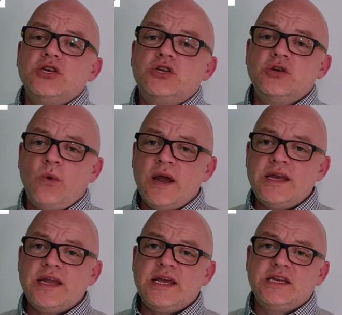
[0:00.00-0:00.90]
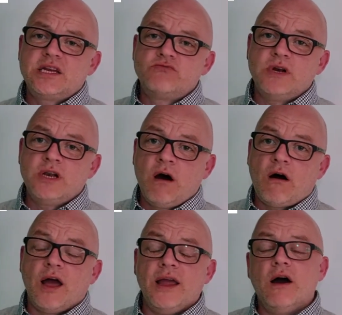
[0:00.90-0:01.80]
do I need to
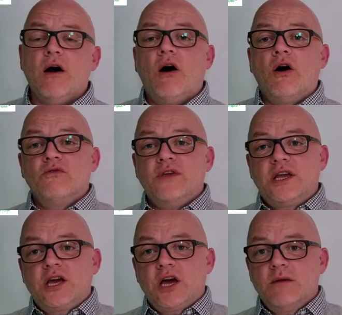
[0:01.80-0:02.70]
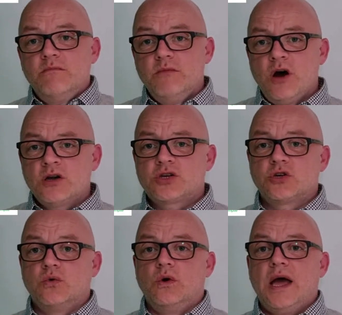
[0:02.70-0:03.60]
rely on the
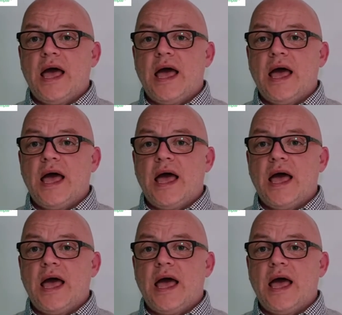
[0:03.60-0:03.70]
commercial